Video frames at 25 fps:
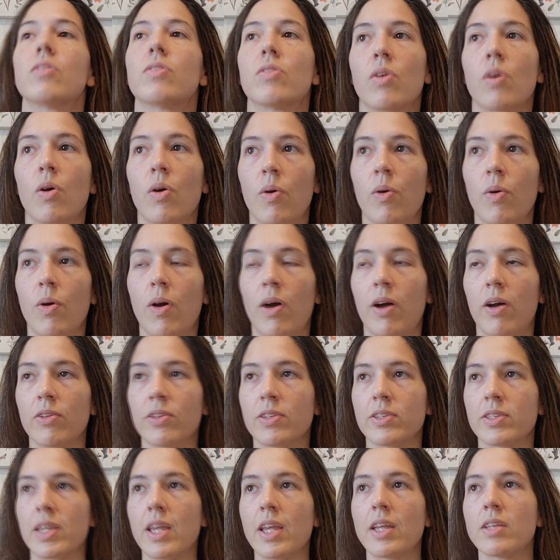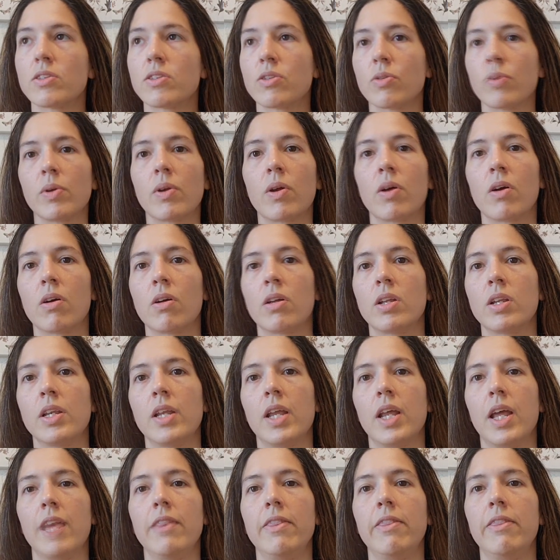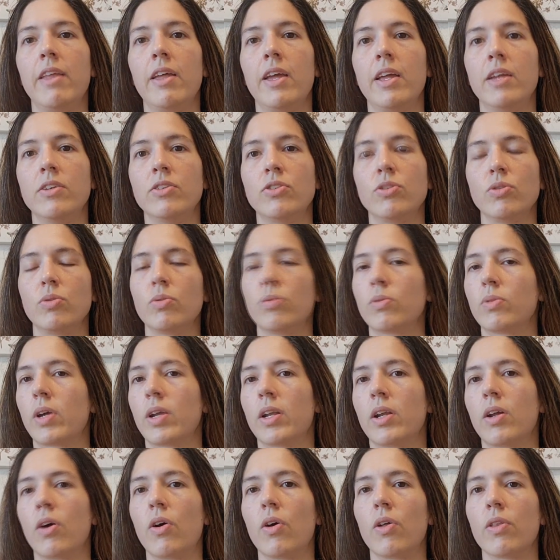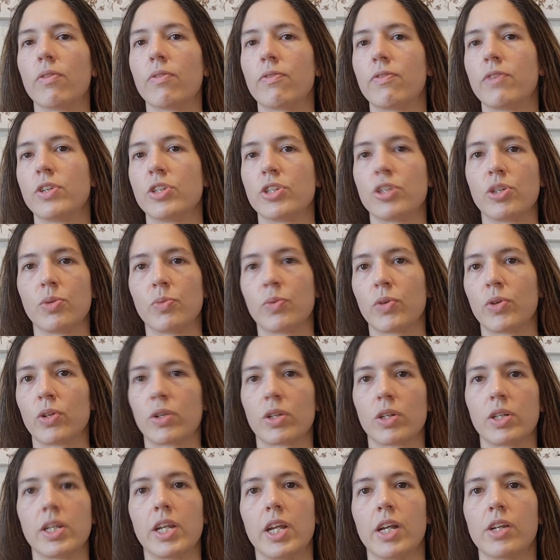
So I'll just hand sew it on and then do kind of all the finishing work,